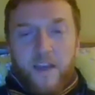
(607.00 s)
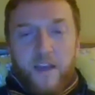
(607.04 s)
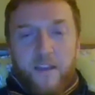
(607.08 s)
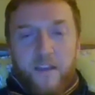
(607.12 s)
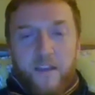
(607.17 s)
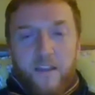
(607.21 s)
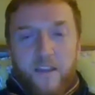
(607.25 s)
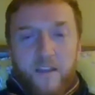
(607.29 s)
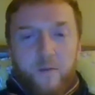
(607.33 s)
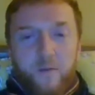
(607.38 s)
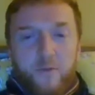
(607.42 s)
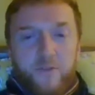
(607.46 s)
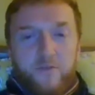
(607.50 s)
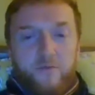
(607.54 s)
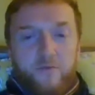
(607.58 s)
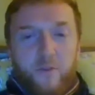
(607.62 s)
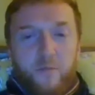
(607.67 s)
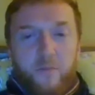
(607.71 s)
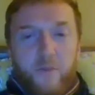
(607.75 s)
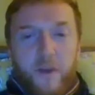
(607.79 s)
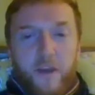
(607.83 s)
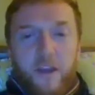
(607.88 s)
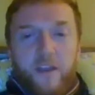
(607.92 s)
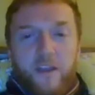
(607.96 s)
And then there was
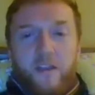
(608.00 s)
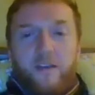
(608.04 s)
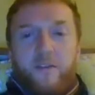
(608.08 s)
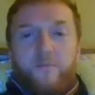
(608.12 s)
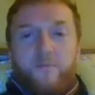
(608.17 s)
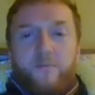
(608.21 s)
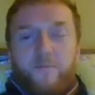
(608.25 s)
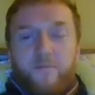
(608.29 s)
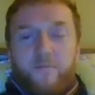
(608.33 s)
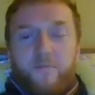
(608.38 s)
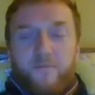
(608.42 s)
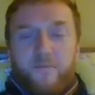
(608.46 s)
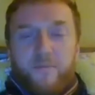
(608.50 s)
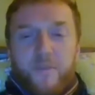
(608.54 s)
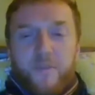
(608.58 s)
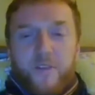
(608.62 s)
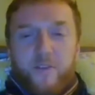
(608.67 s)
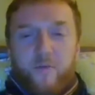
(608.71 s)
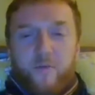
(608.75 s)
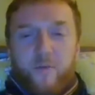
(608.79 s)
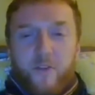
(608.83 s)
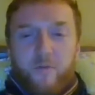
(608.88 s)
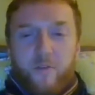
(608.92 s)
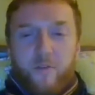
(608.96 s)
Romaine,
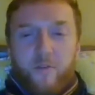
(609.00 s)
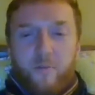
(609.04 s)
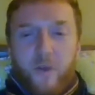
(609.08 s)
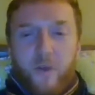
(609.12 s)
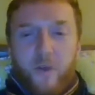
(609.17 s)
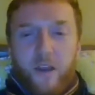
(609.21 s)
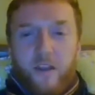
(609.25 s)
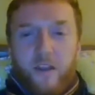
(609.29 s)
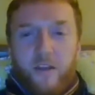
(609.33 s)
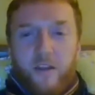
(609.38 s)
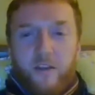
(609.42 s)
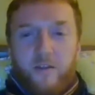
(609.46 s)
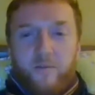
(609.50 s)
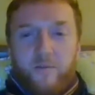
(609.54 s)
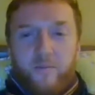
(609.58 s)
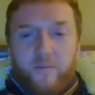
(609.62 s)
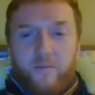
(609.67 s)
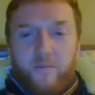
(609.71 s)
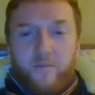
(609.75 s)
sweet Romaine,